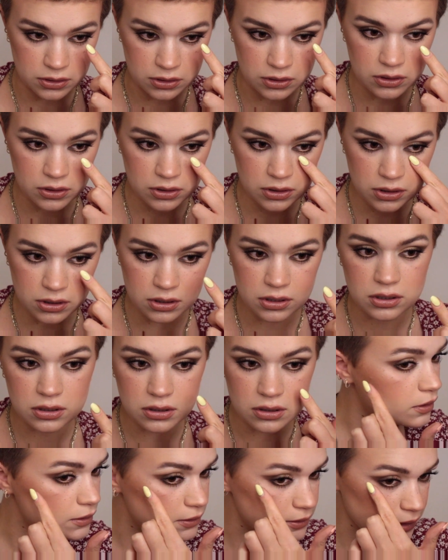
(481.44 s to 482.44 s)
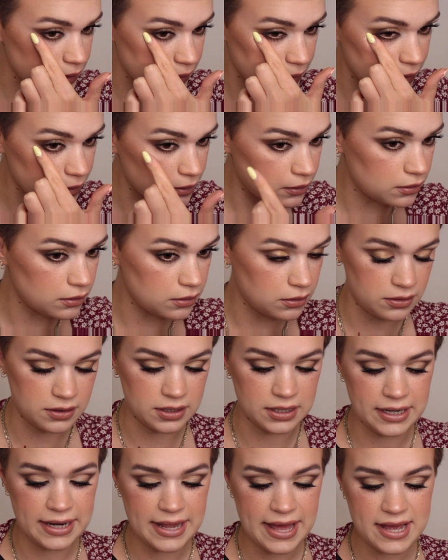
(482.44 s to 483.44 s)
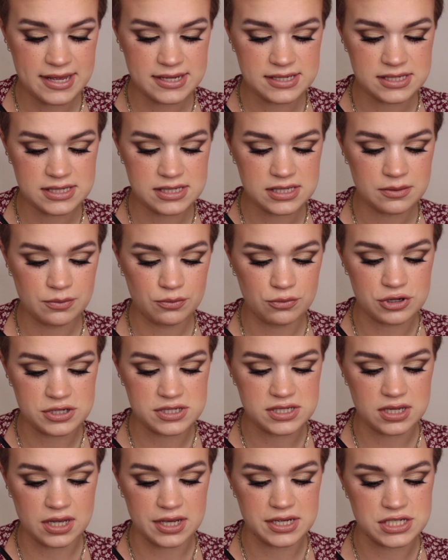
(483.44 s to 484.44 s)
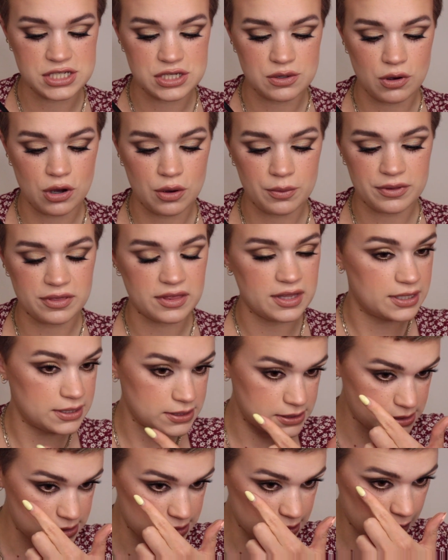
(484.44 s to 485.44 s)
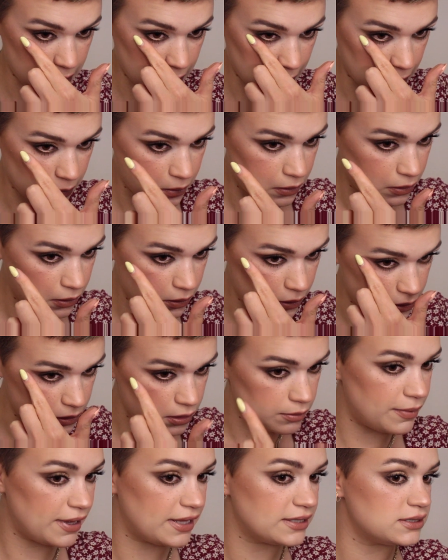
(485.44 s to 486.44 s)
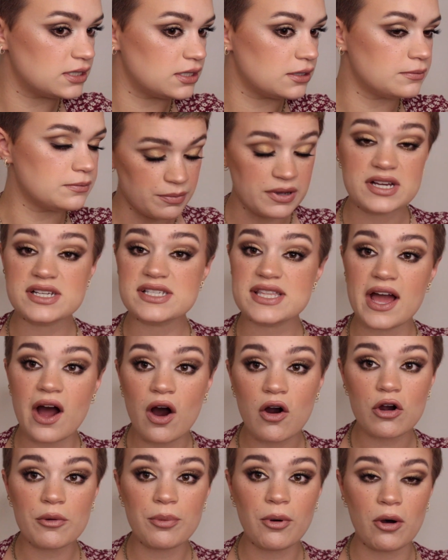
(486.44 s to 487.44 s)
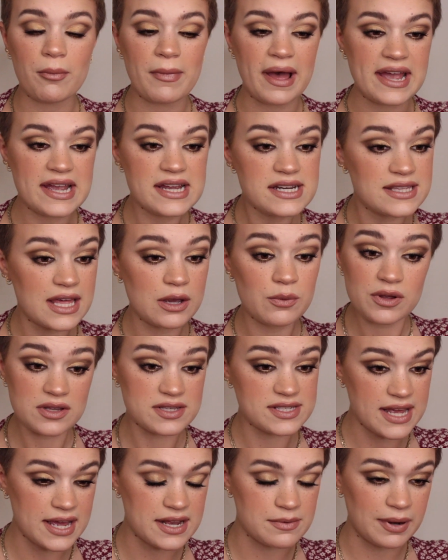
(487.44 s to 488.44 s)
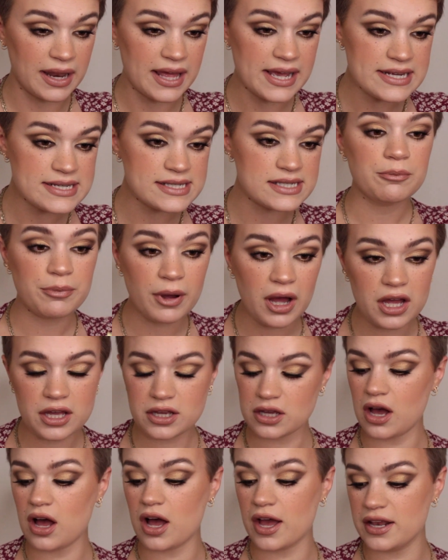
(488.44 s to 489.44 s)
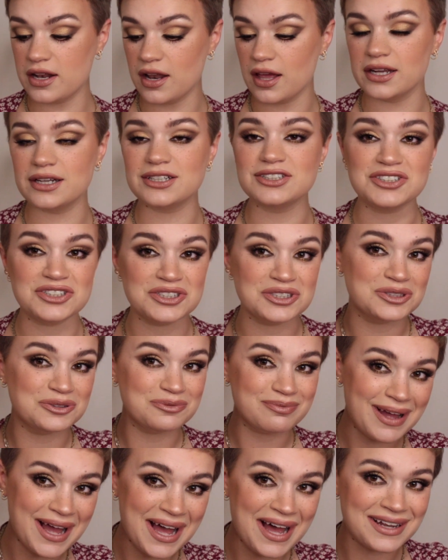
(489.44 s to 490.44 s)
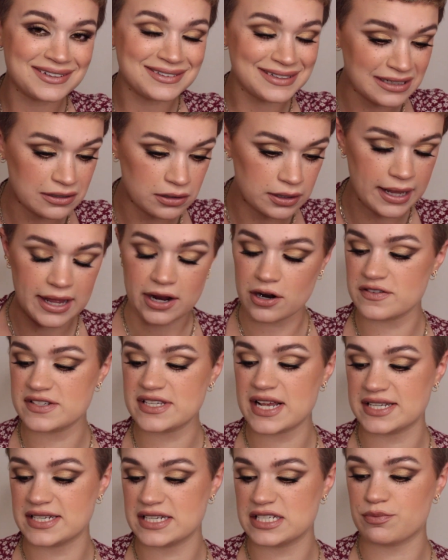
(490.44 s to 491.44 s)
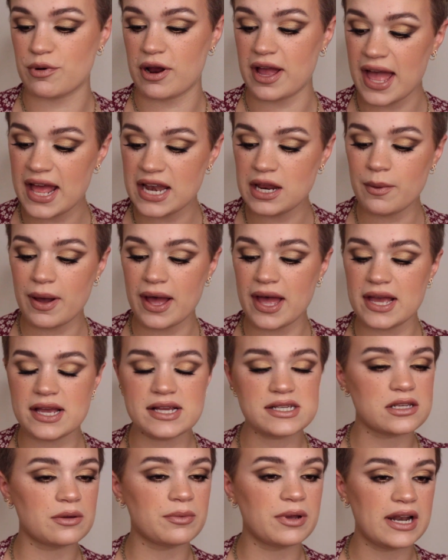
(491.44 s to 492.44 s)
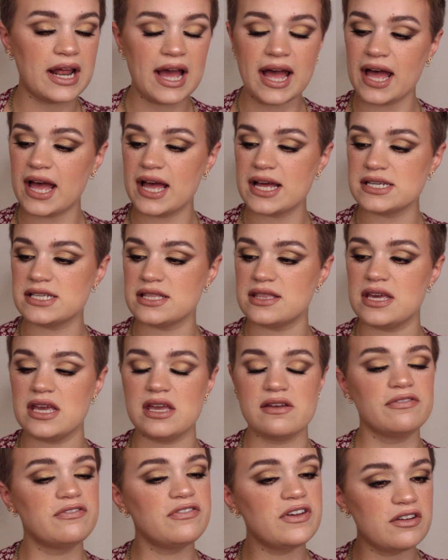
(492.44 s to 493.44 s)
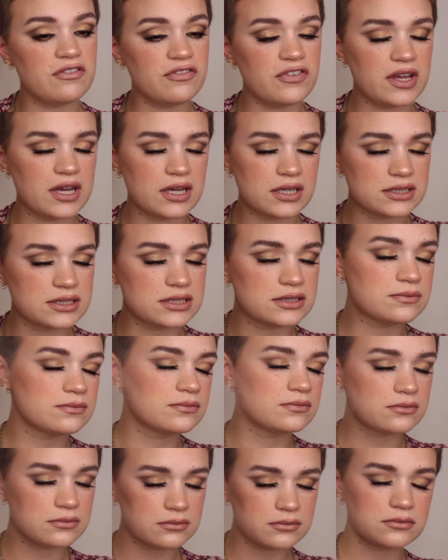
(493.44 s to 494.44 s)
look. Honestly, the less precise you are with this, the better. Because they are a pomade, they will set in place, but I like to add a little layer of setting spray anyway, so I'm gonna add the Fit Fix.